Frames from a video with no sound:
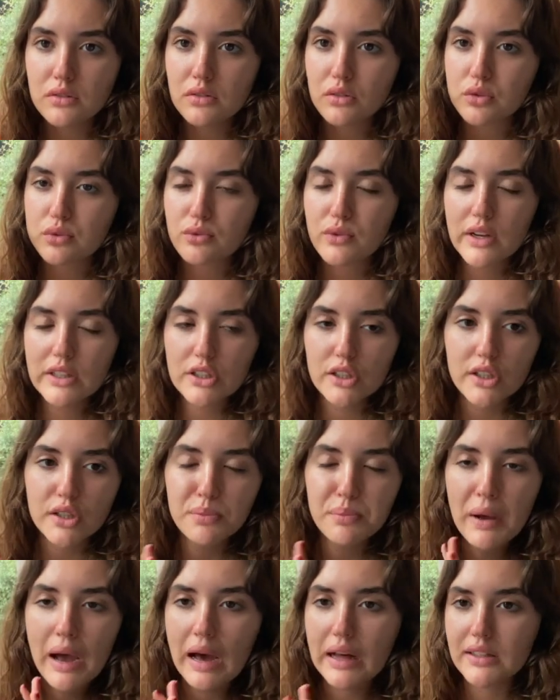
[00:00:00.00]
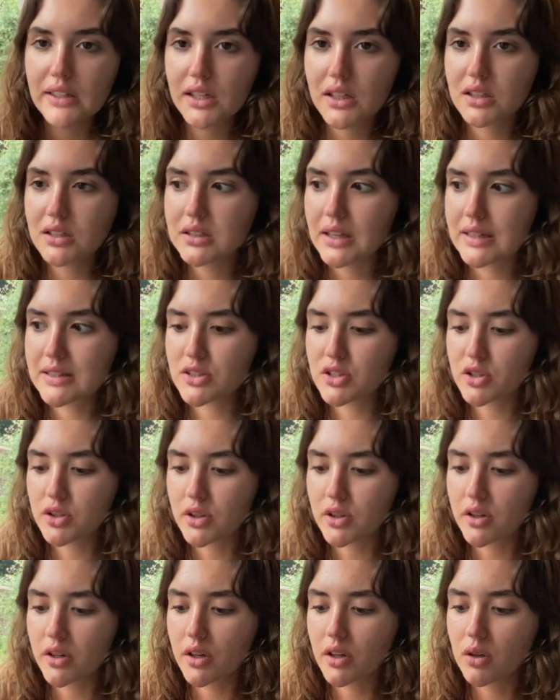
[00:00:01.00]
thriller palette
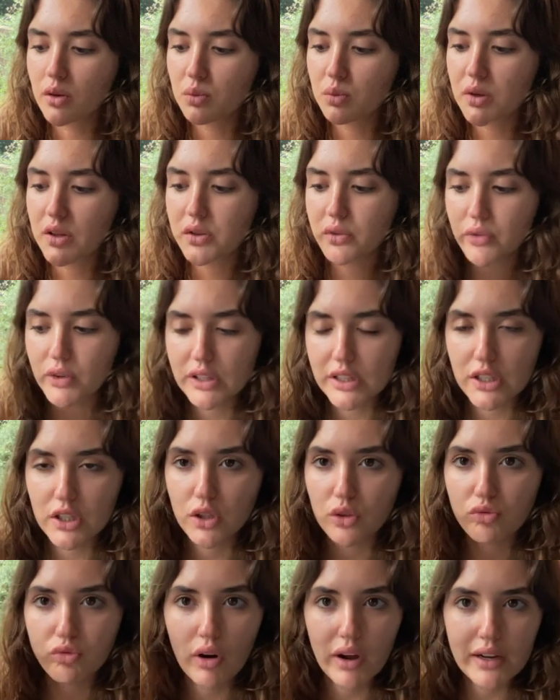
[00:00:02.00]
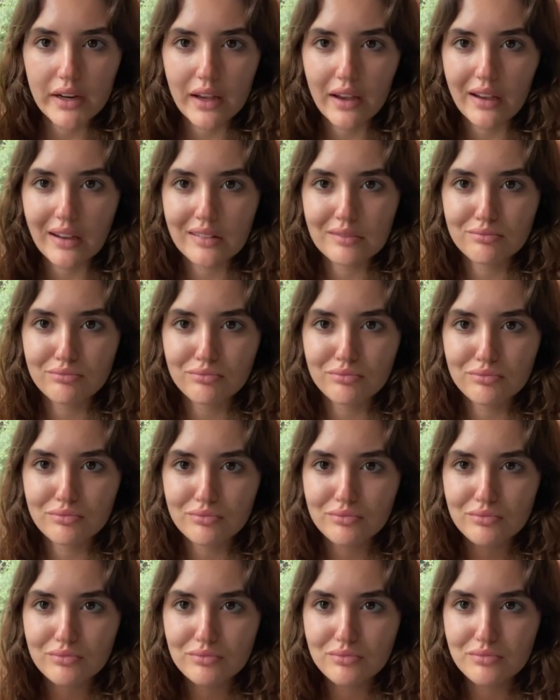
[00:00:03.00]
cleanser with really good writing
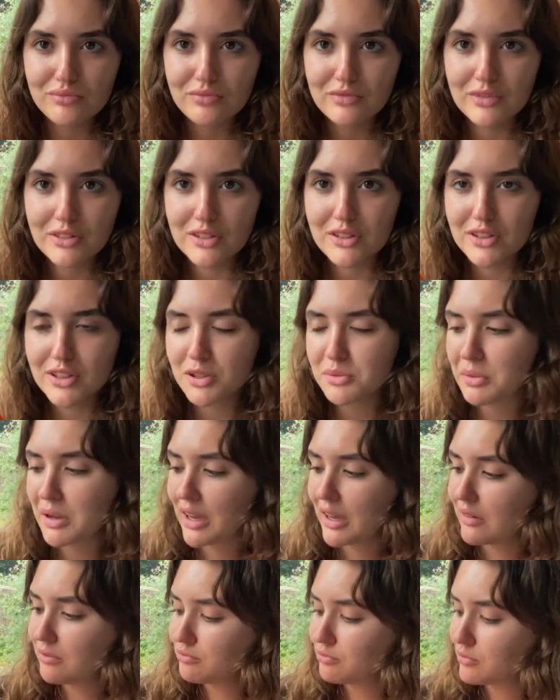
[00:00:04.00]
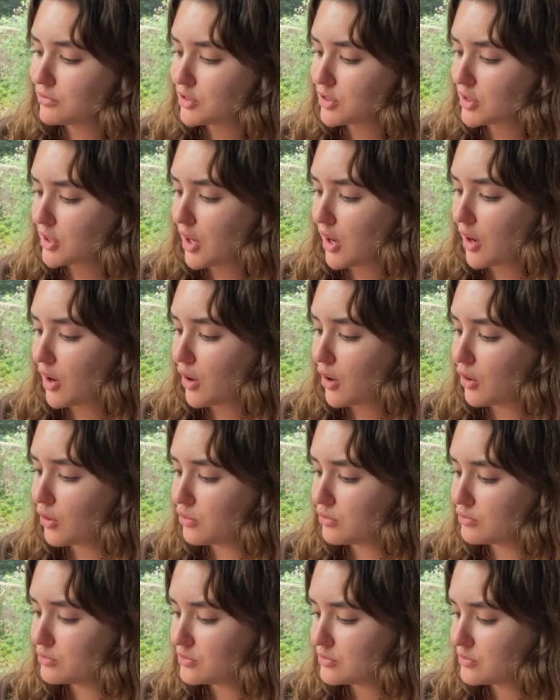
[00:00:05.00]
to me.
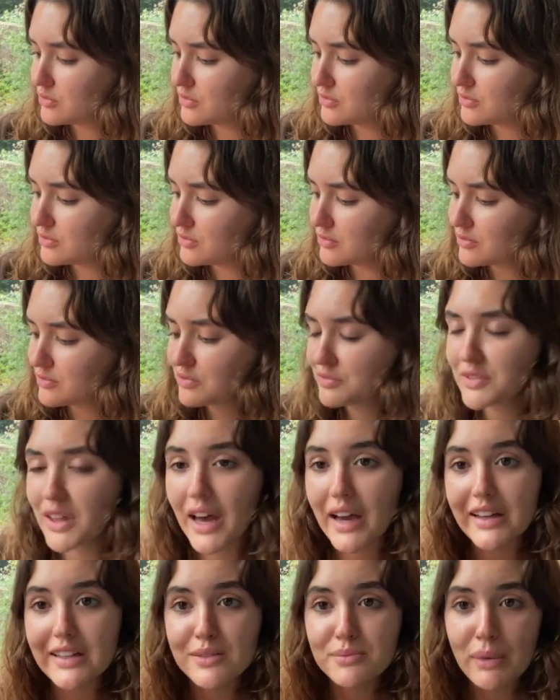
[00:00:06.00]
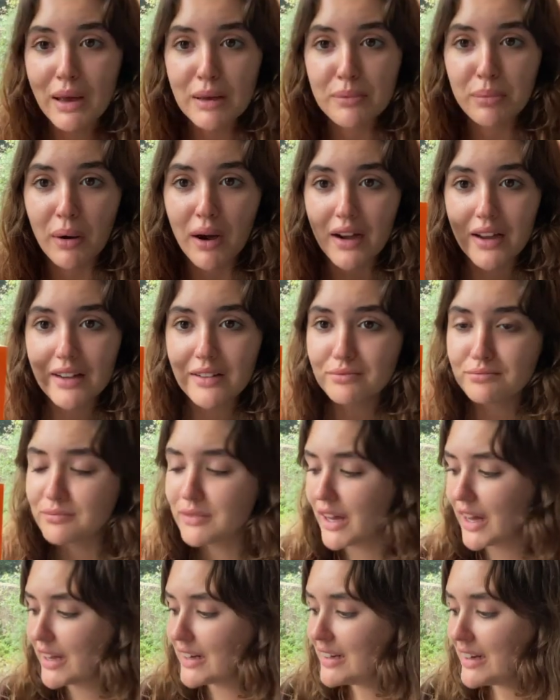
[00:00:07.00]
So that is Magpie.
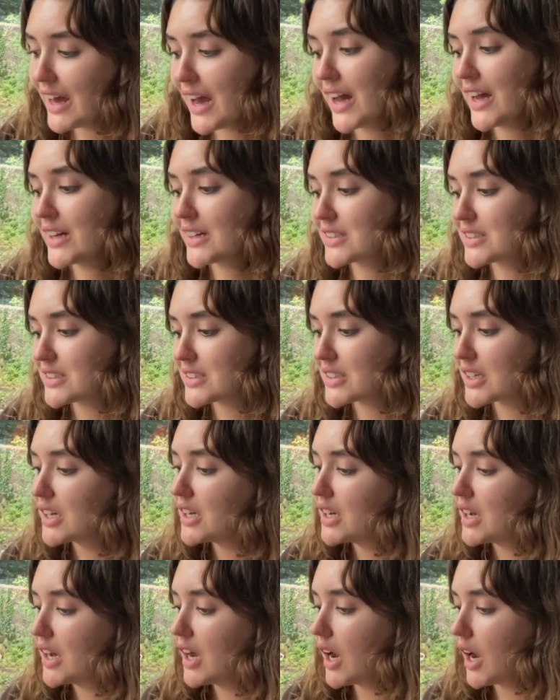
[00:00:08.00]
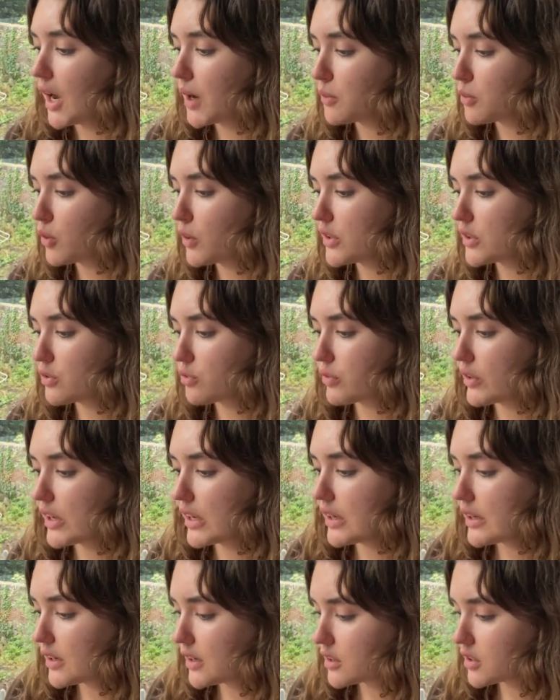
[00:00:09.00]
And next I'm going to
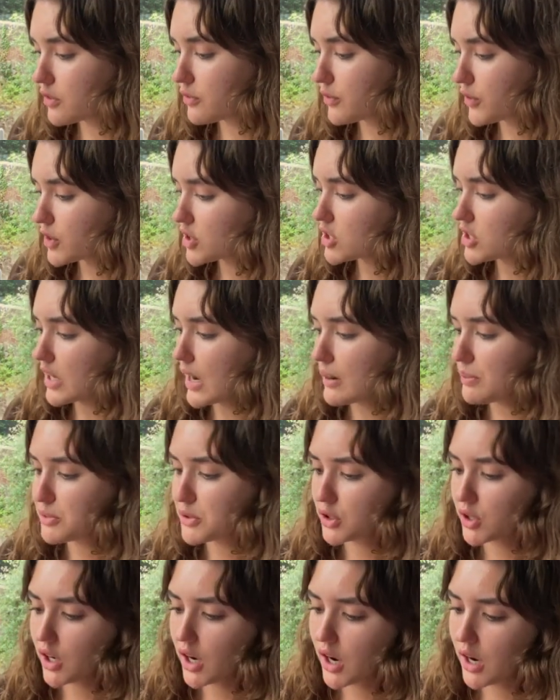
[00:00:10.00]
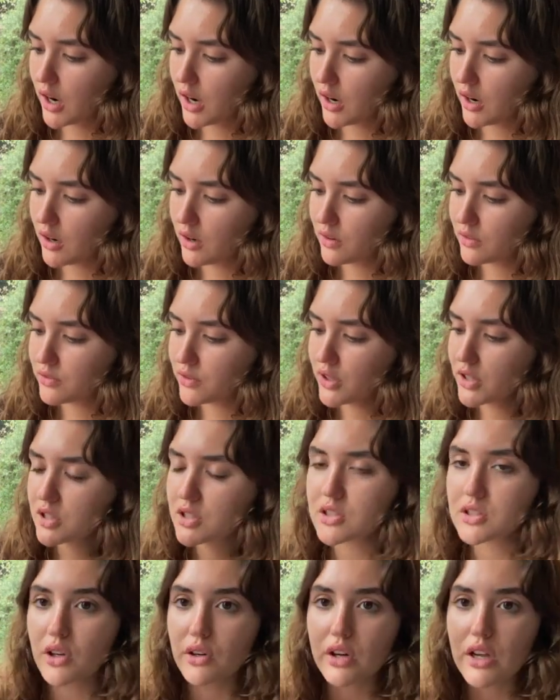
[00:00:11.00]
read the first chapter of
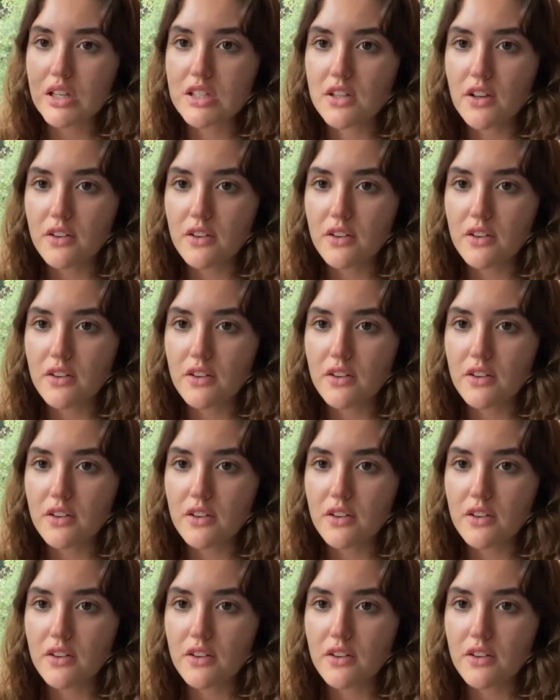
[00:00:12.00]
Slow Days